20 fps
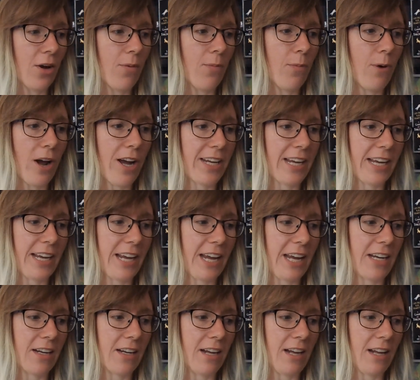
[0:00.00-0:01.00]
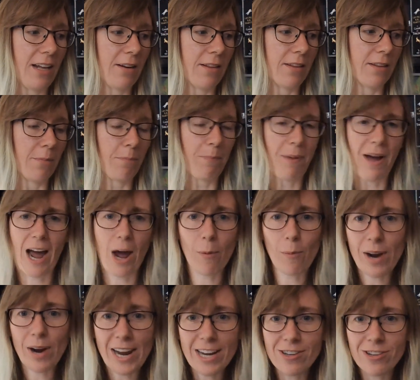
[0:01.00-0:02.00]
working in the
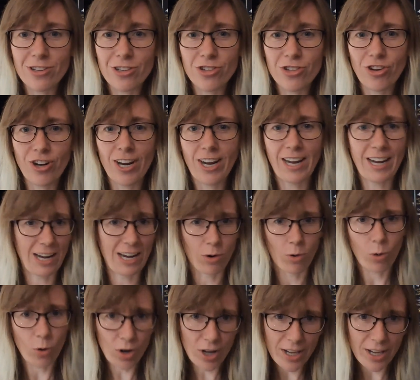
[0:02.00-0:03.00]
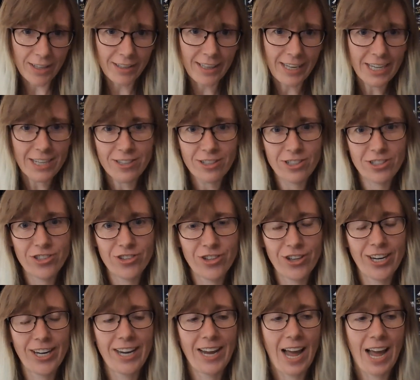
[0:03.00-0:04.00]
power industry, in oil
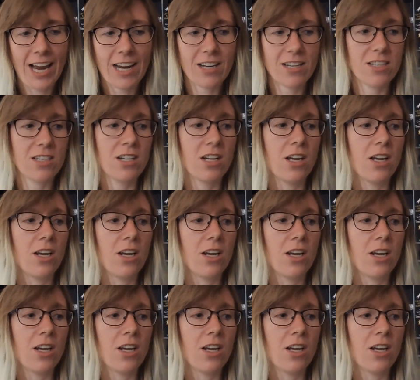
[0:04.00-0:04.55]
industry, and